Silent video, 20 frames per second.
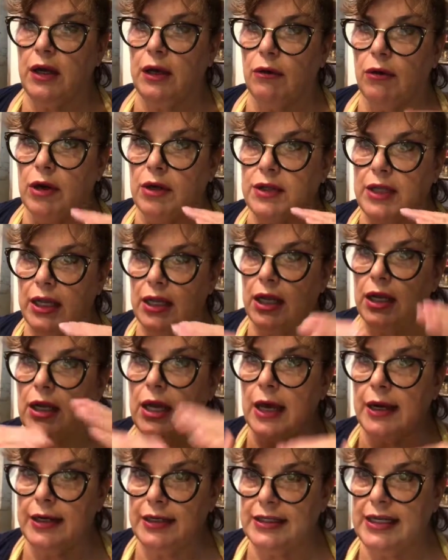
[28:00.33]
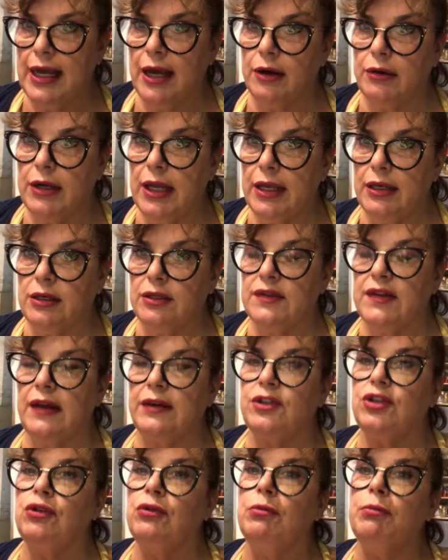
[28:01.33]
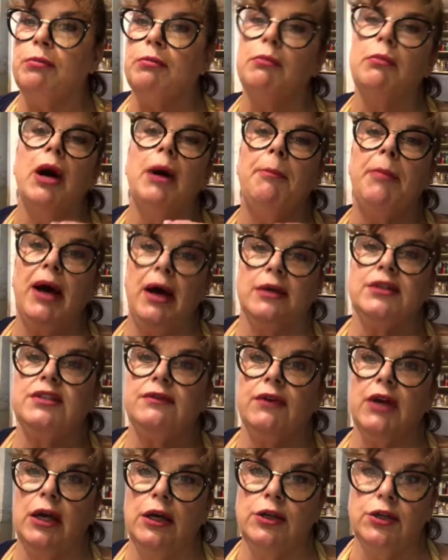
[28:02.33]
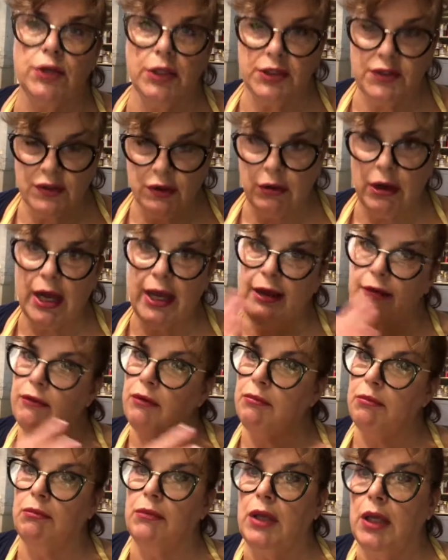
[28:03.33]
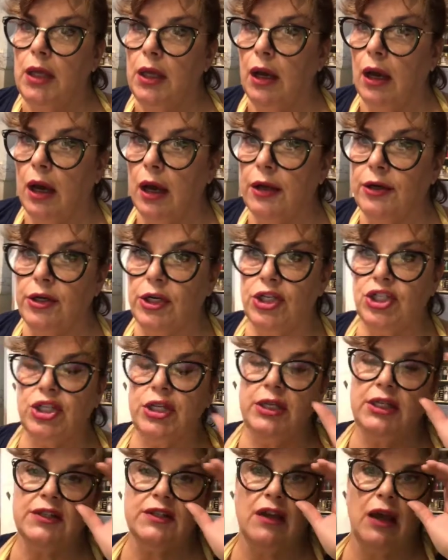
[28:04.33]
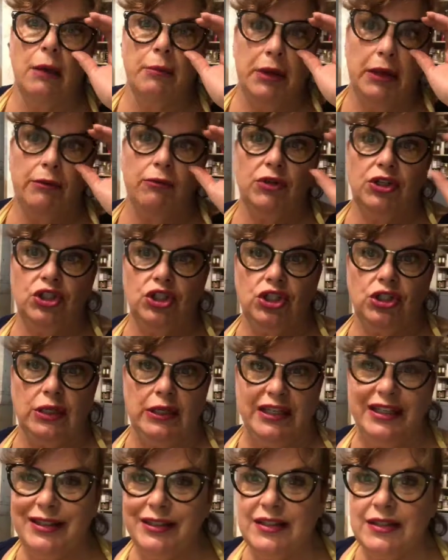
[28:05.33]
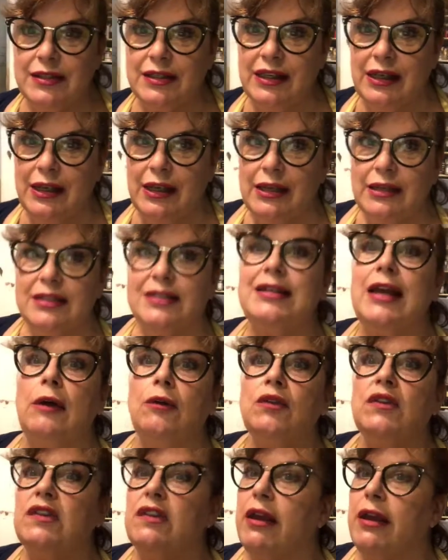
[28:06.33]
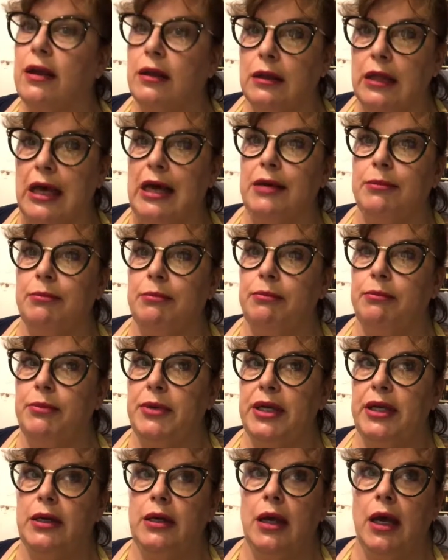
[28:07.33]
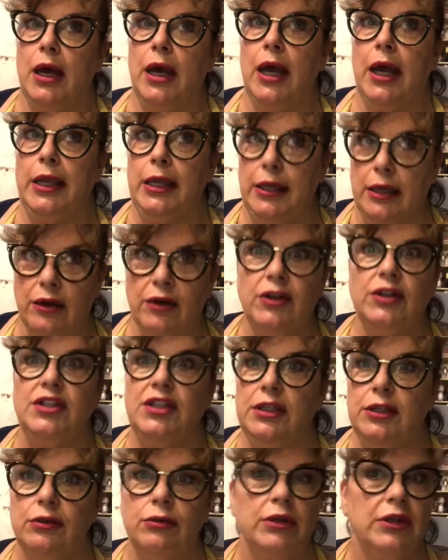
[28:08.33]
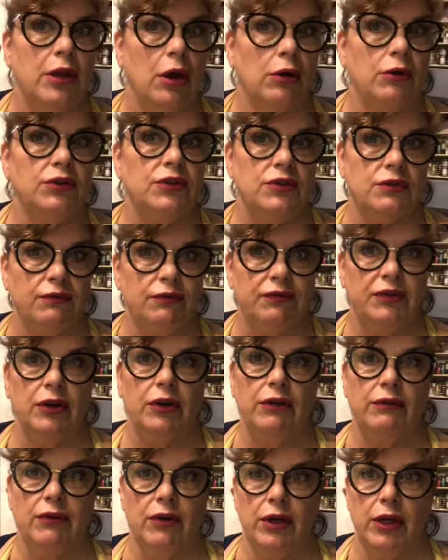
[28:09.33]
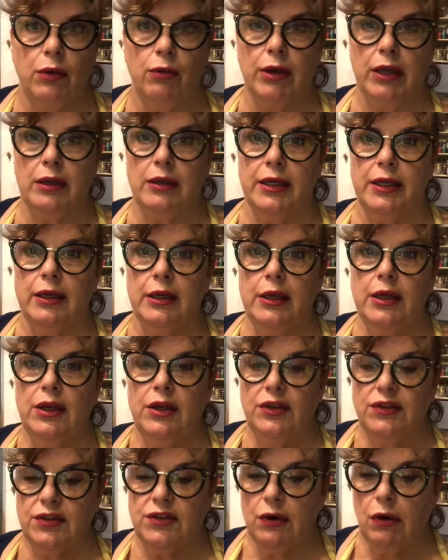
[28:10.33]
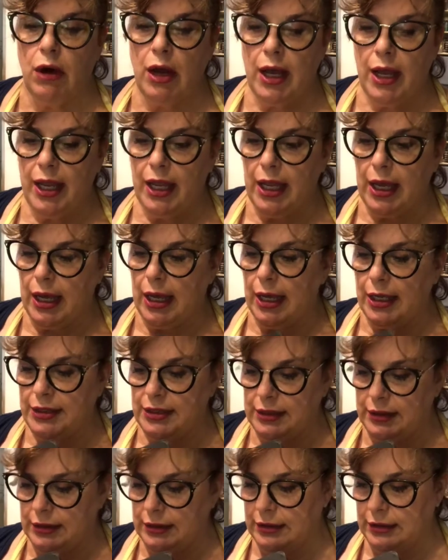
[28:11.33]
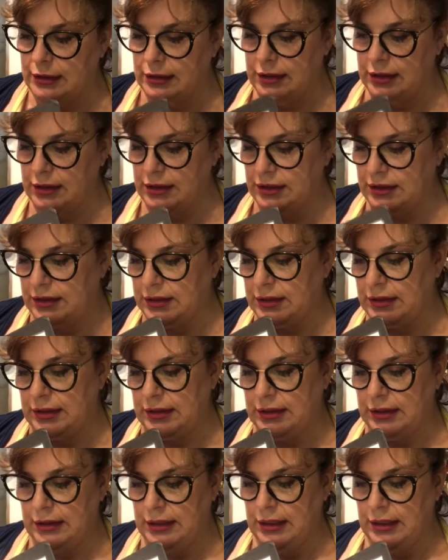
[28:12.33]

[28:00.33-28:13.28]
or they cut it down and send you a box of 100. So I have 100 sheets coming, which sounds like a lot, but I guarantee you it goes very, very quickly. So I got this